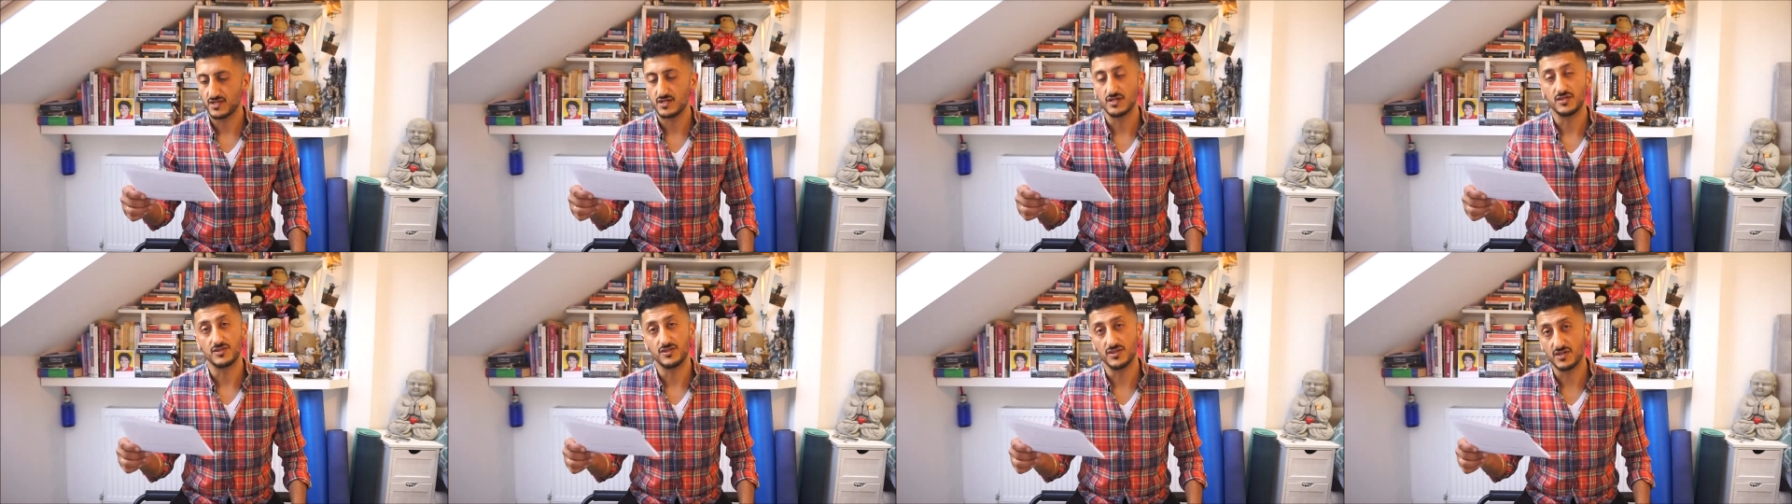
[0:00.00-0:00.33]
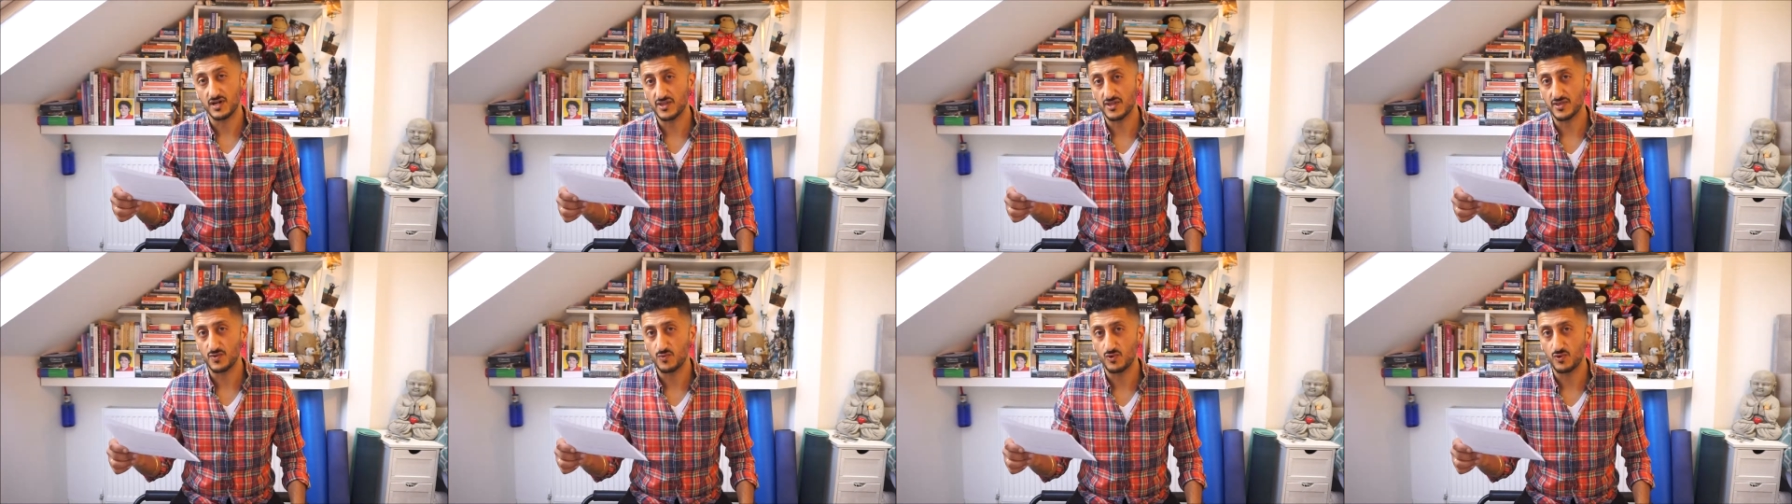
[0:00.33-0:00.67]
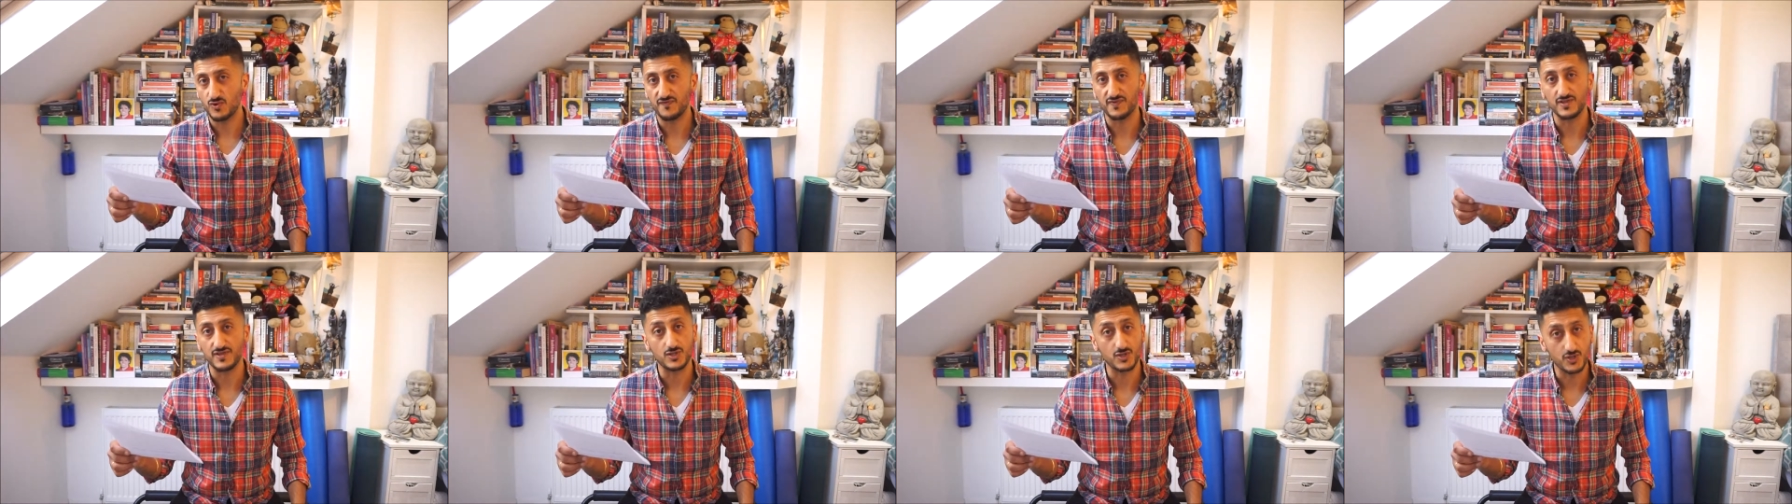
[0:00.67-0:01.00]
"The other
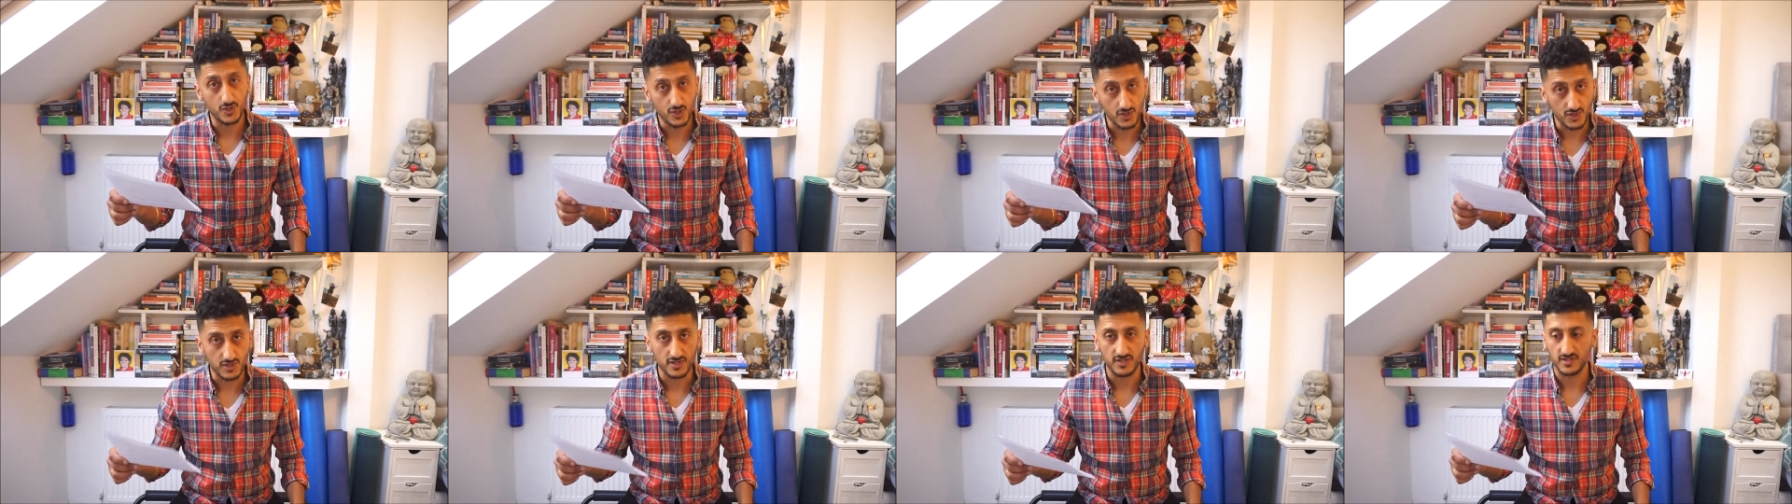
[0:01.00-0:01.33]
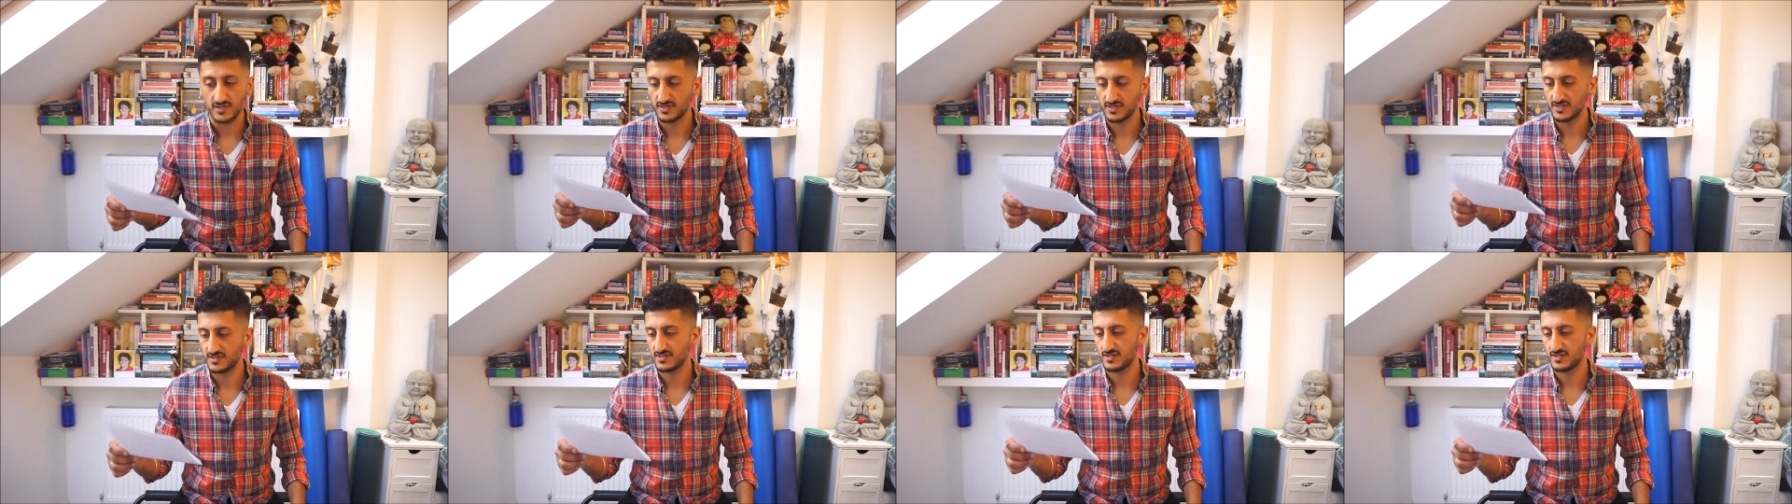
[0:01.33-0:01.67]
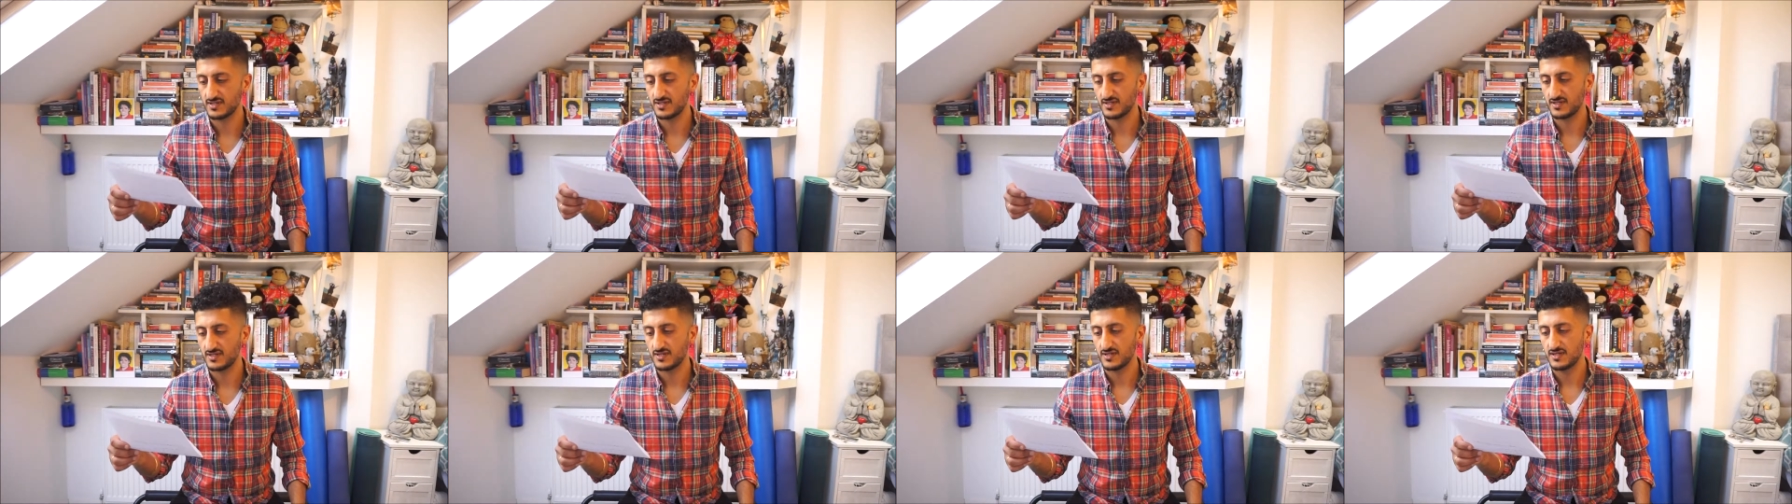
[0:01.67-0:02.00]
wolf is good.
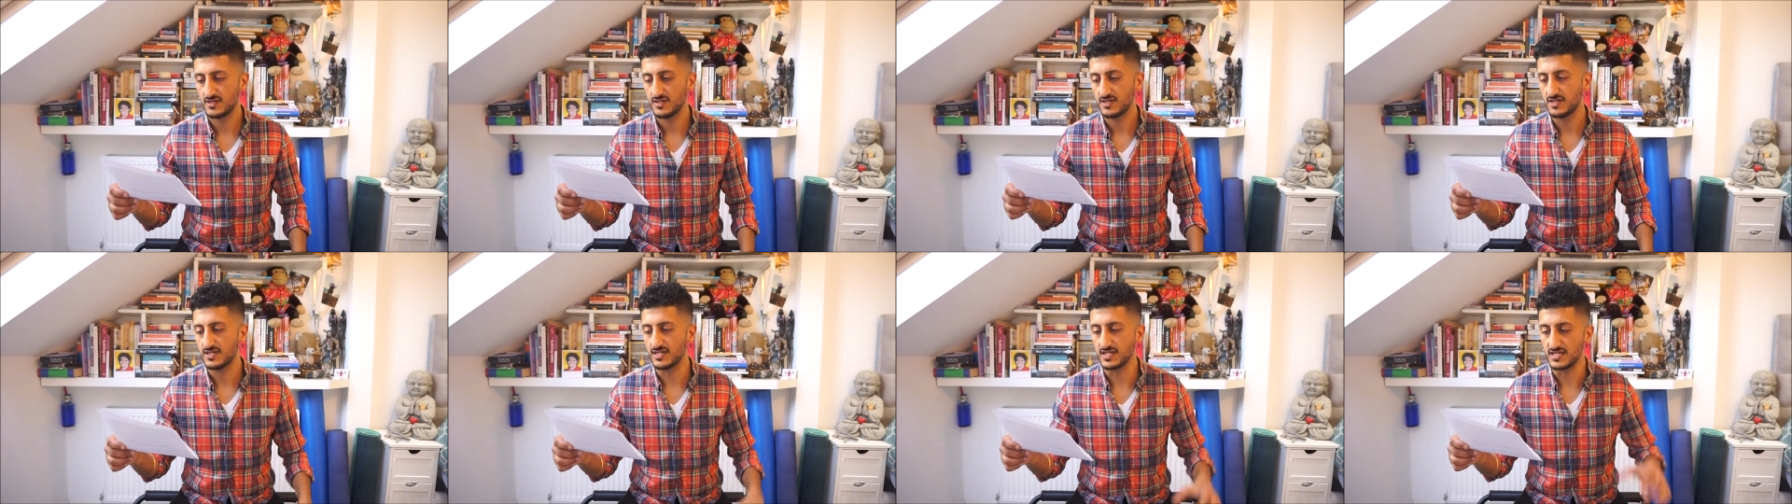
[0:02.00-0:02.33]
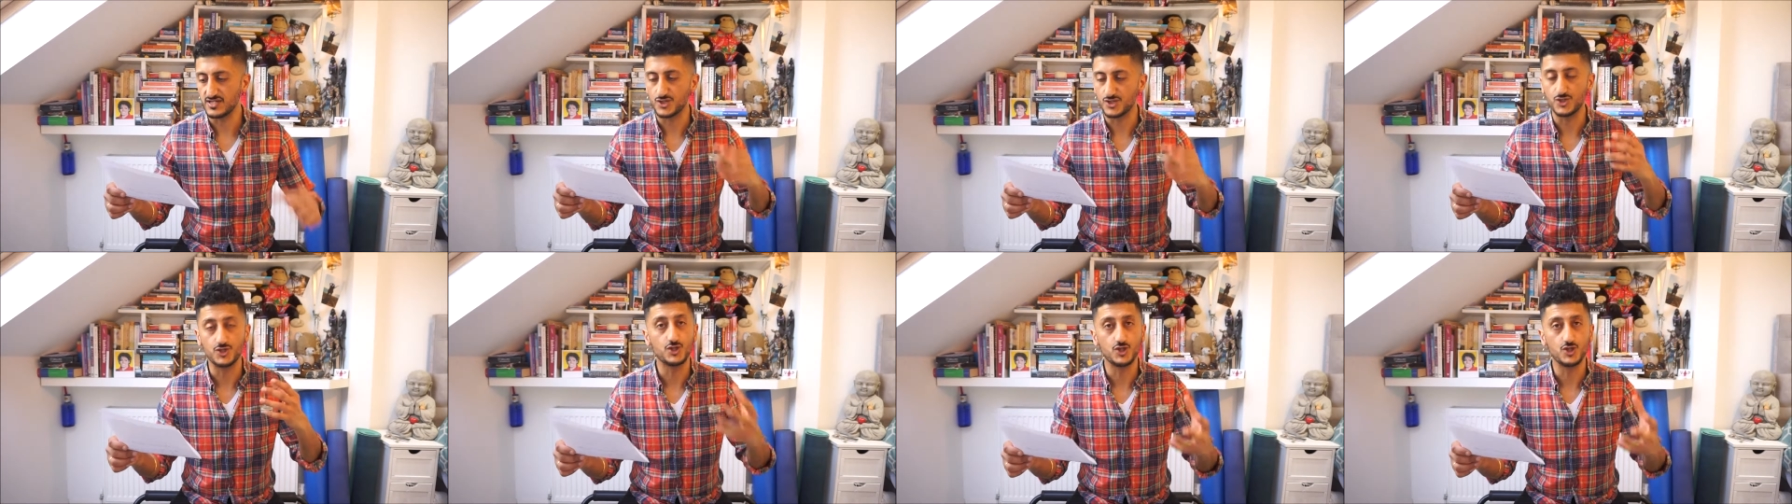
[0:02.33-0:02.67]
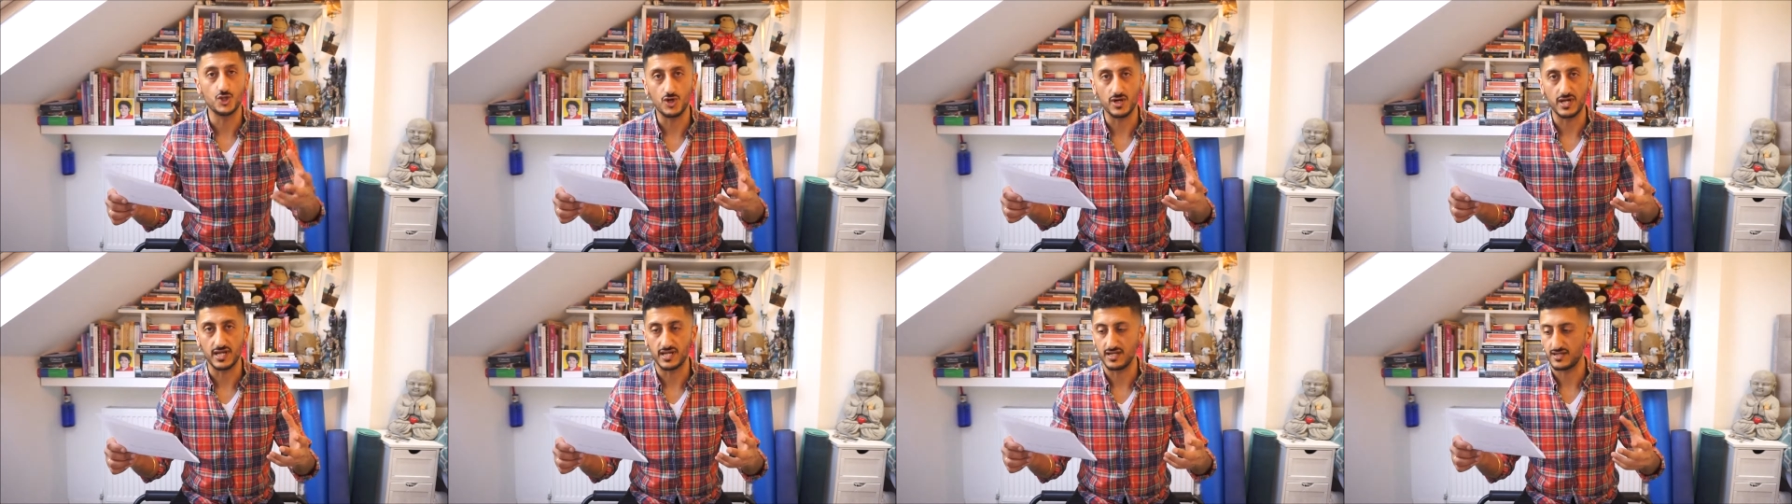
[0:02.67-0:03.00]
He is
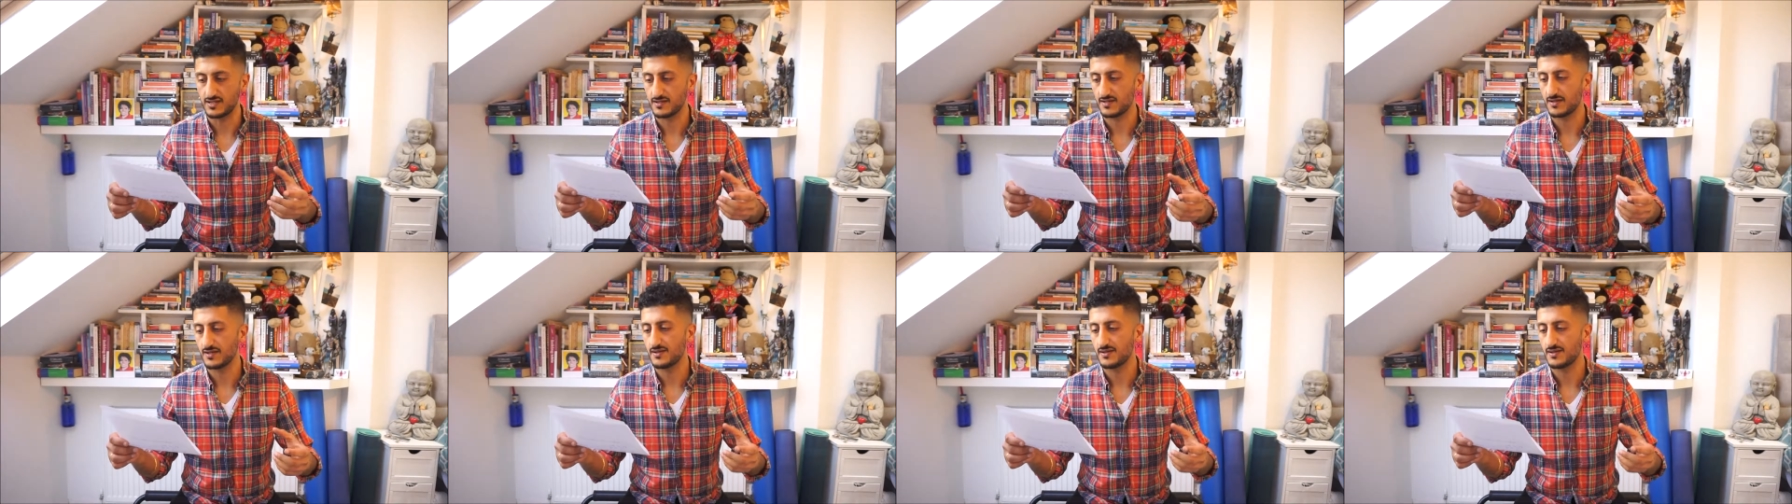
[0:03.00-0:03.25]
joy,